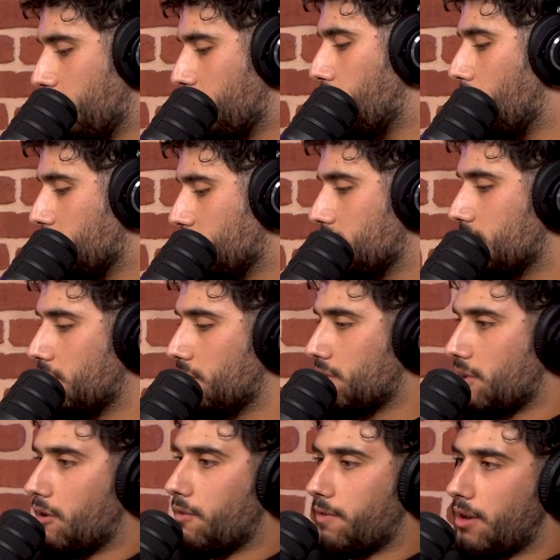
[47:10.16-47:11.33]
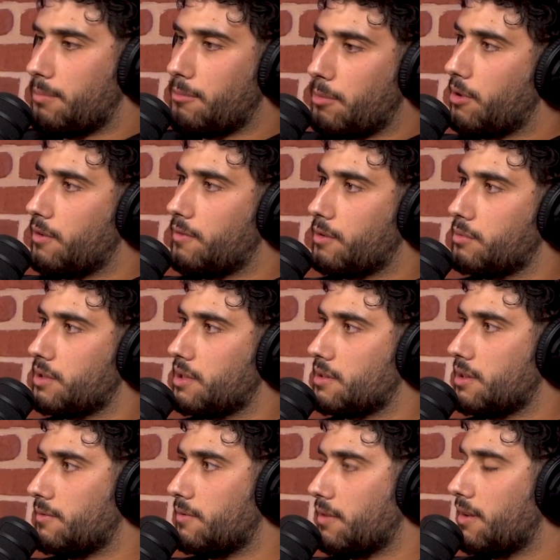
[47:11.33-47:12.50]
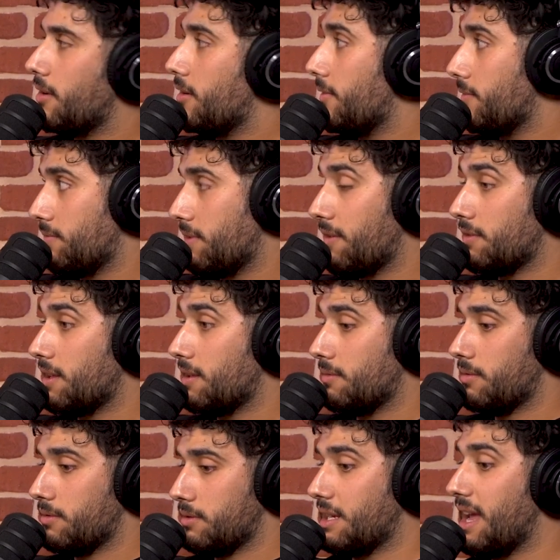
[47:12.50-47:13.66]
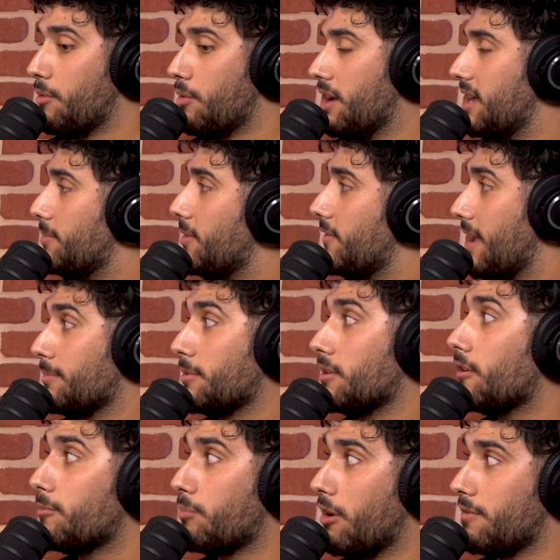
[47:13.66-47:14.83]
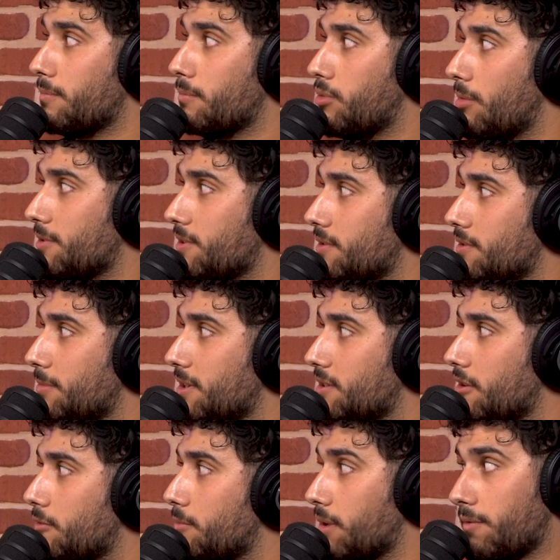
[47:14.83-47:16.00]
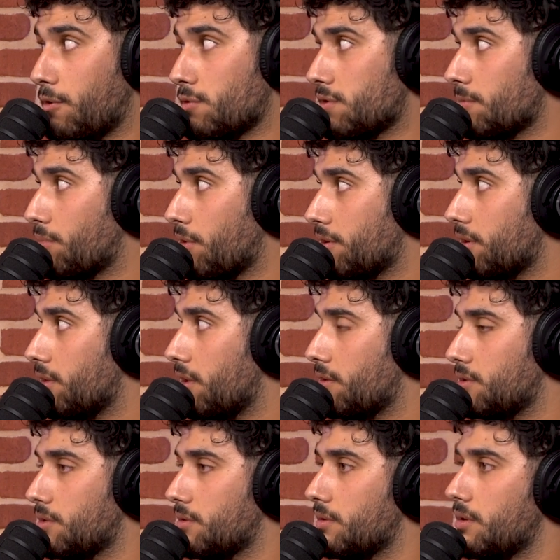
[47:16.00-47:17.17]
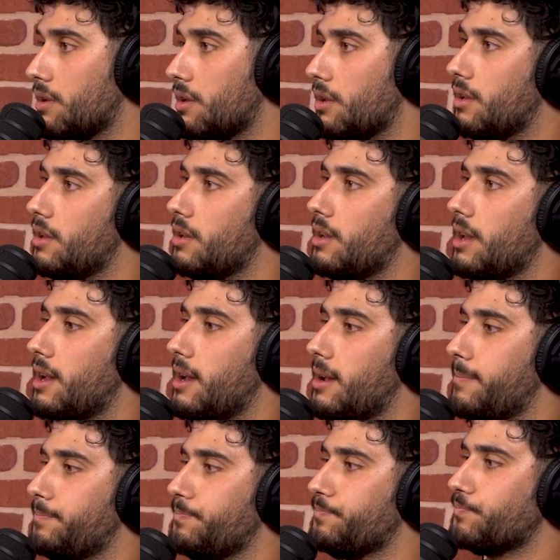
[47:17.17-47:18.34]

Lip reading: of promises to yourself, and I'm not perfect with this. I've definitely, to get where I am, I've kept a lot of promises to myself, but I've also broken a lot too. I